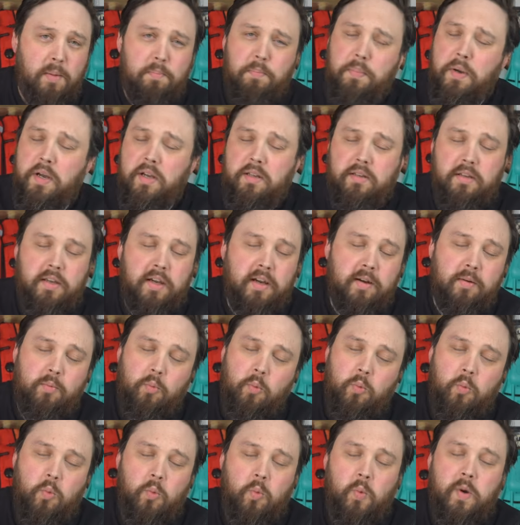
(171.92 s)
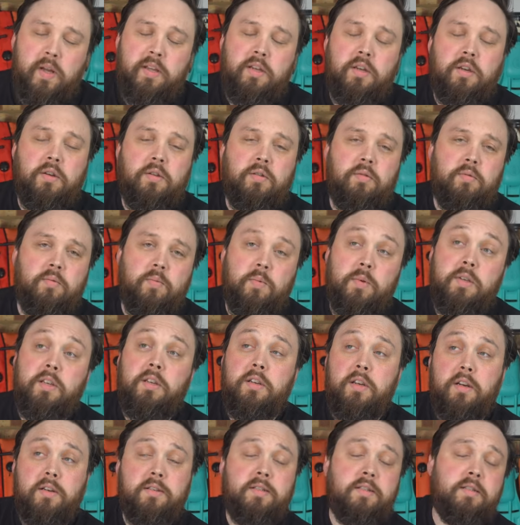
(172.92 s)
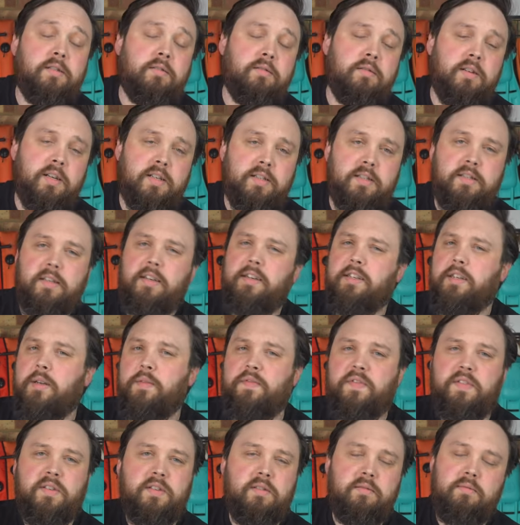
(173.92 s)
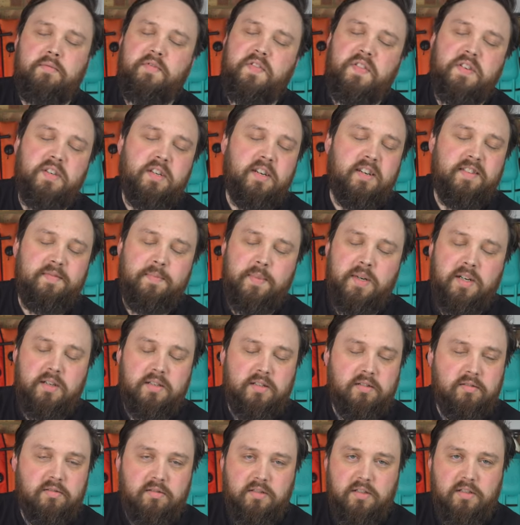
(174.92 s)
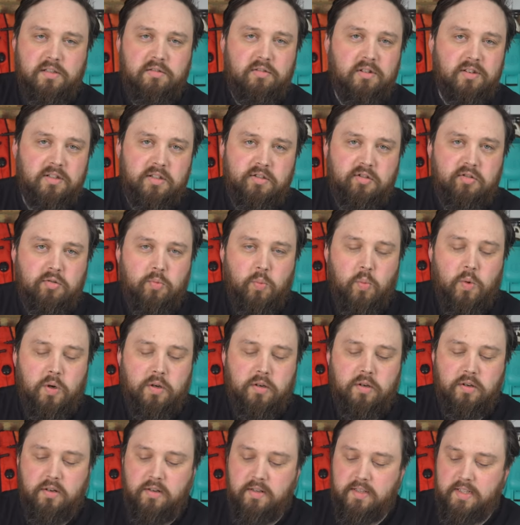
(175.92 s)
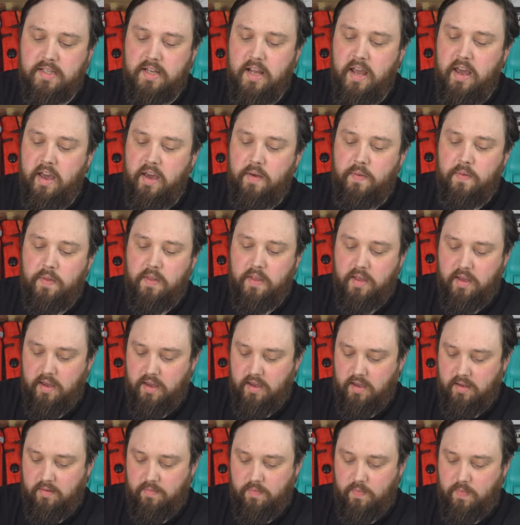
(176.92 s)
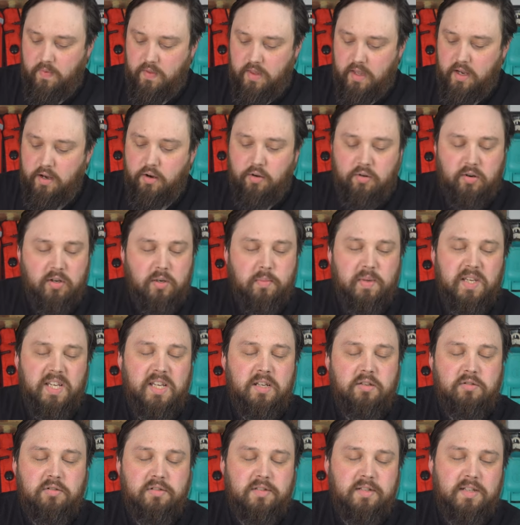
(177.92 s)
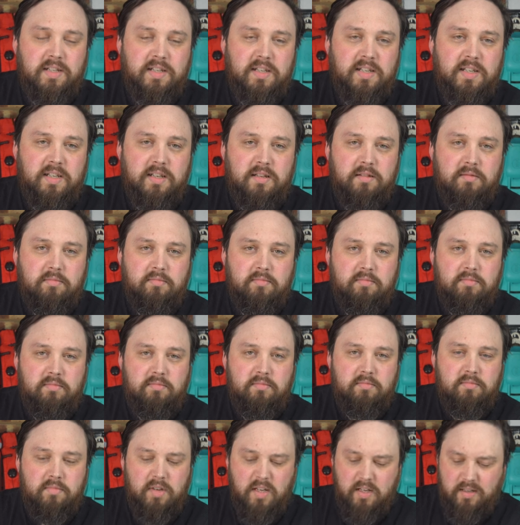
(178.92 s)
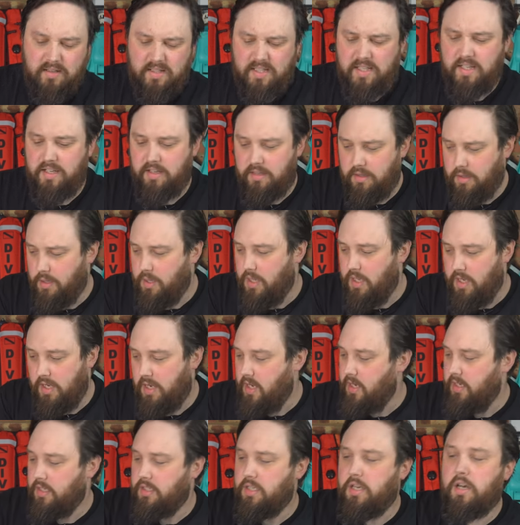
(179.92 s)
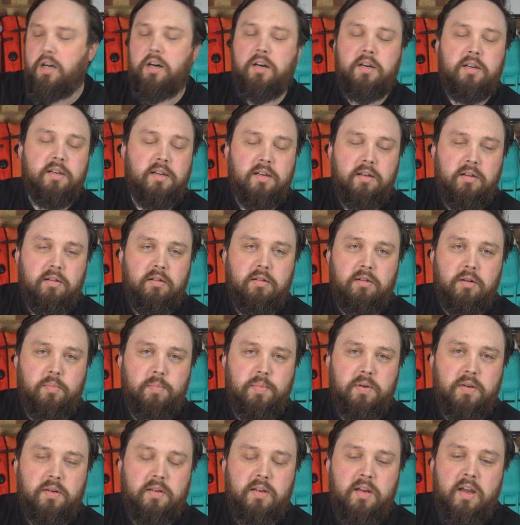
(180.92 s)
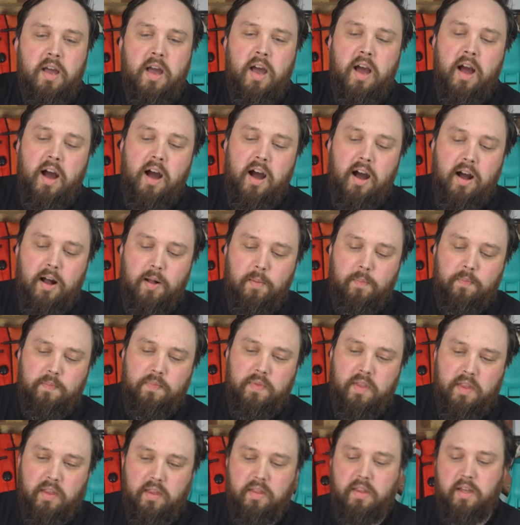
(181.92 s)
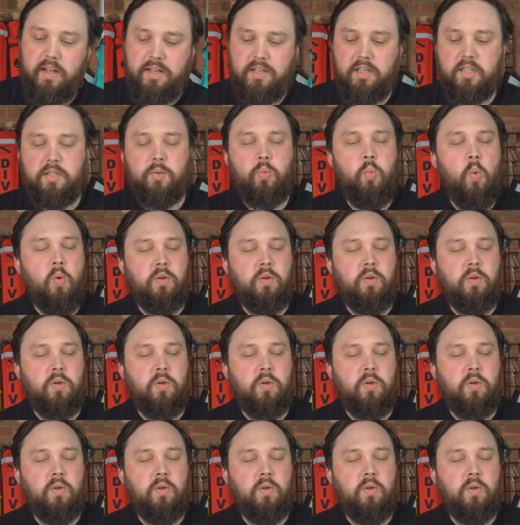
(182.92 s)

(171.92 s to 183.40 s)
But yeah, when you go to like sign up for Divemaster and instructor and whatnot, they're not going to be interested in seeing the entire logbook. They just